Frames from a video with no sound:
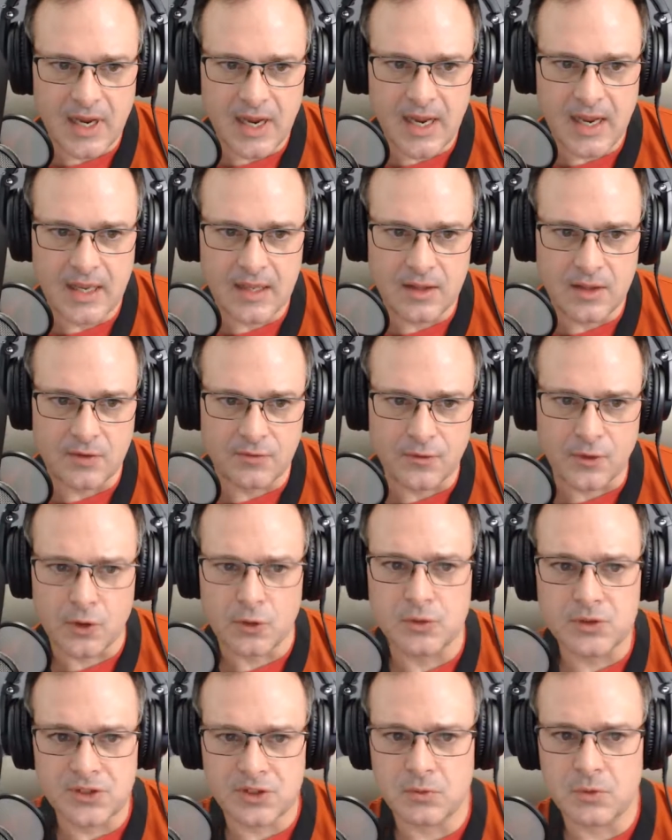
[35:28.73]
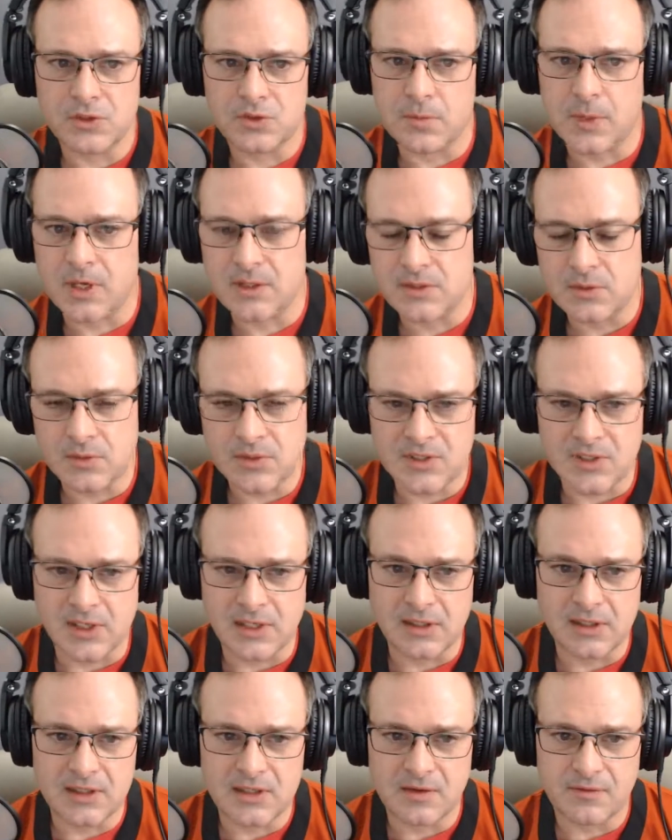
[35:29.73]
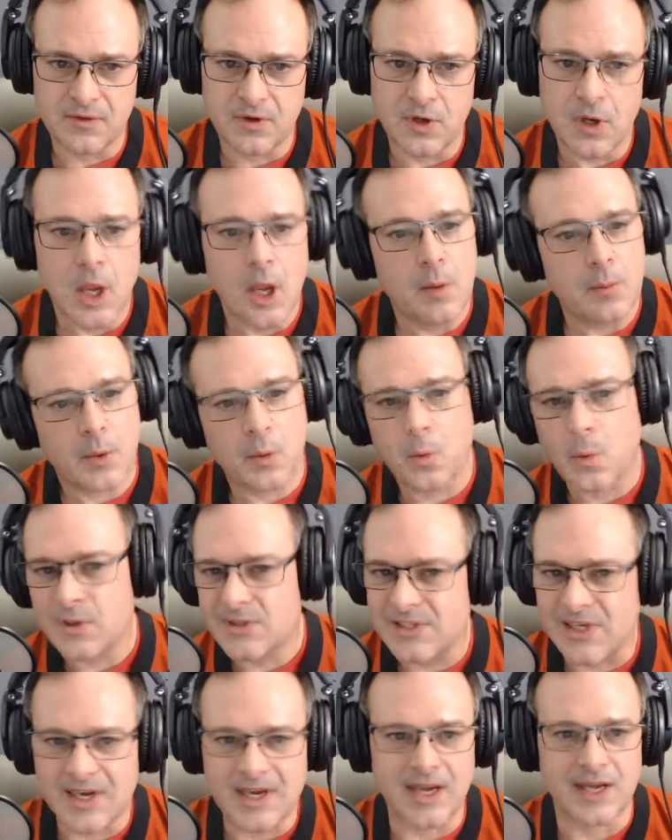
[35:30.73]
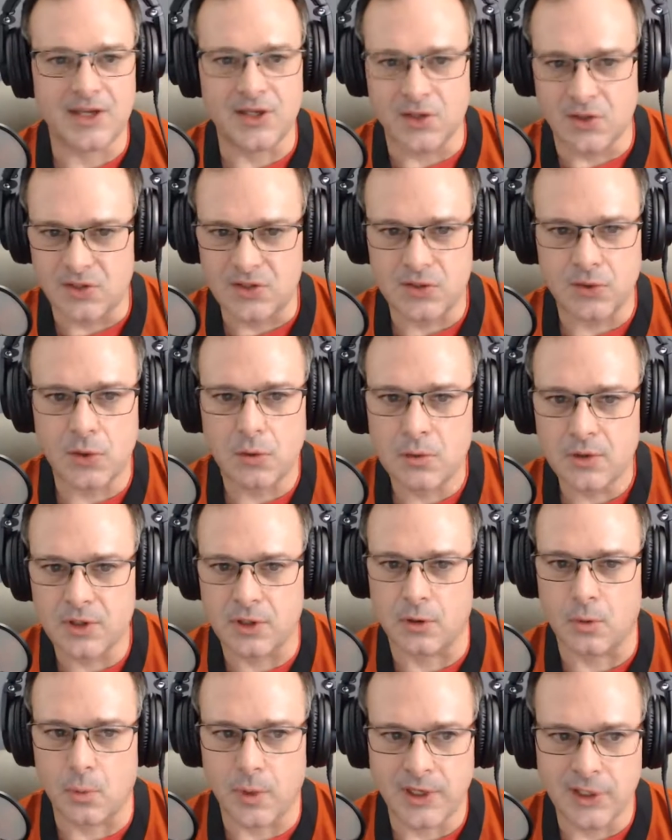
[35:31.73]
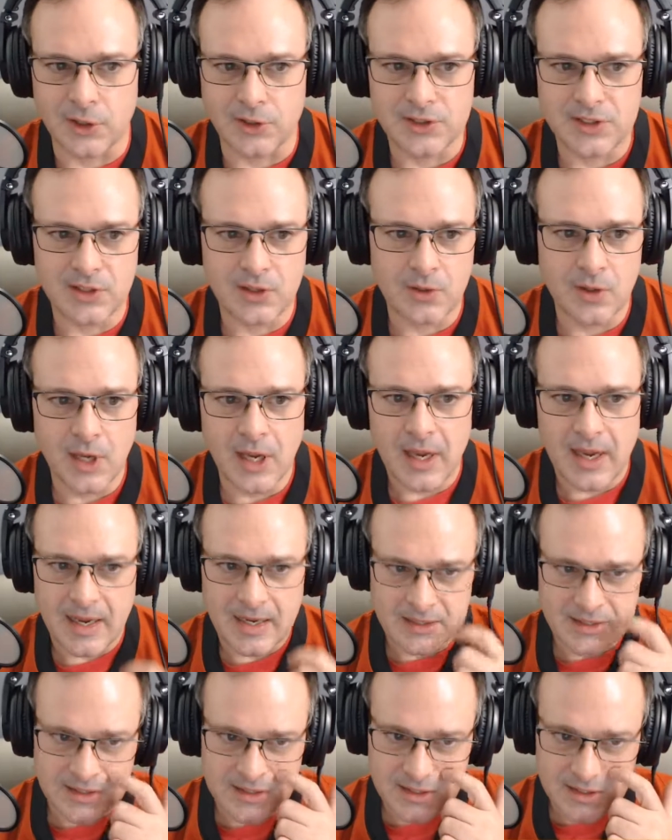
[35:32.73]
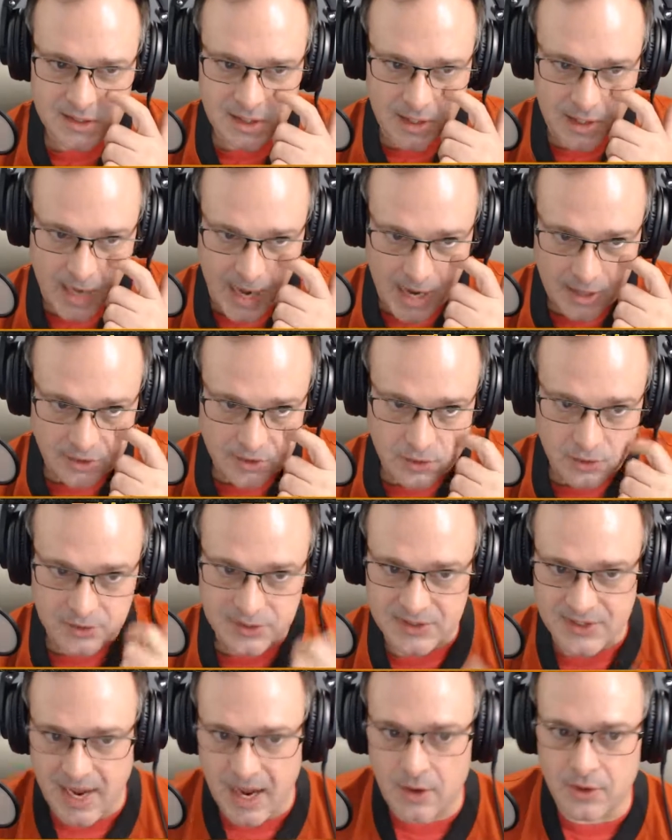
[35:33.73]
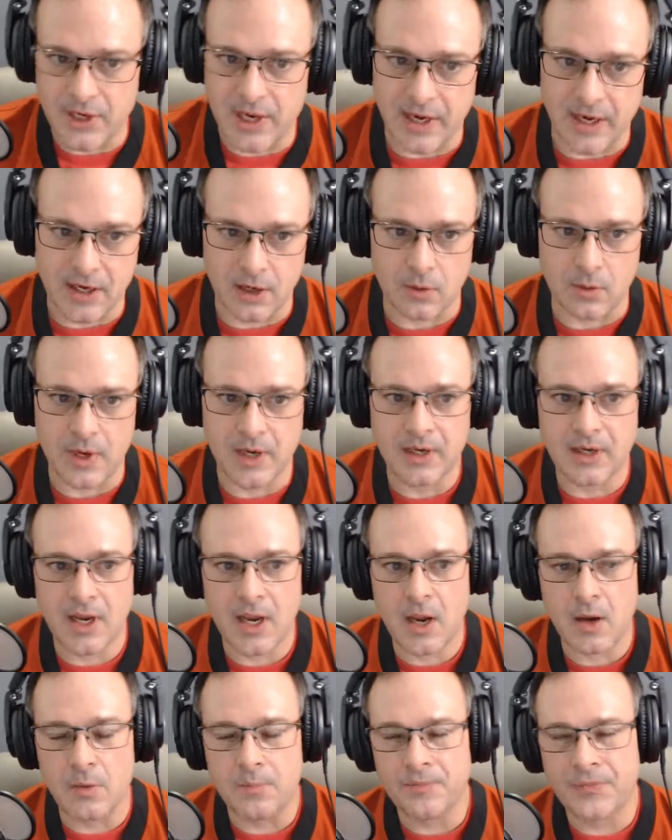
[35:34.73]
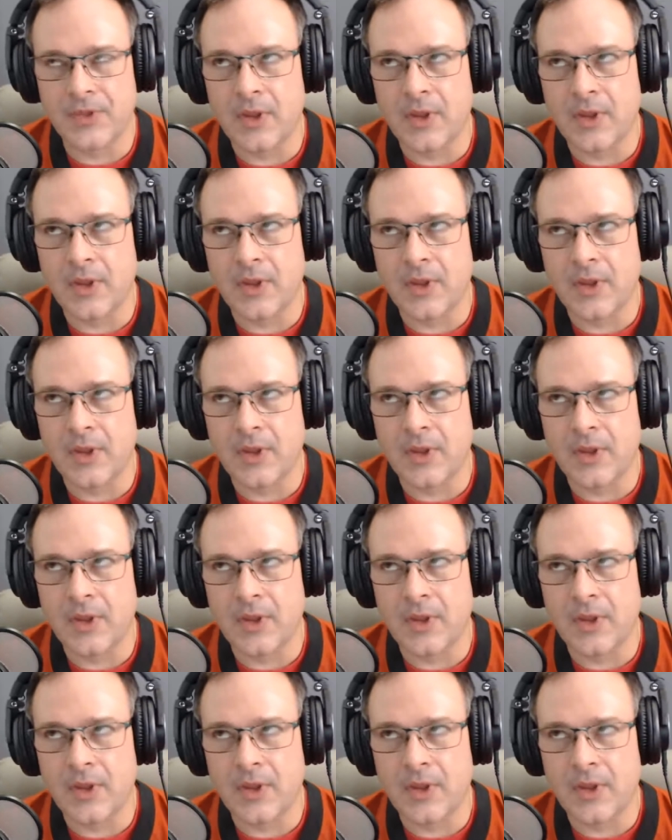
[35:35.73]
and the frequency response was slightly different. But once I got used to it within a week or two, it's just the natural sound I hear right now.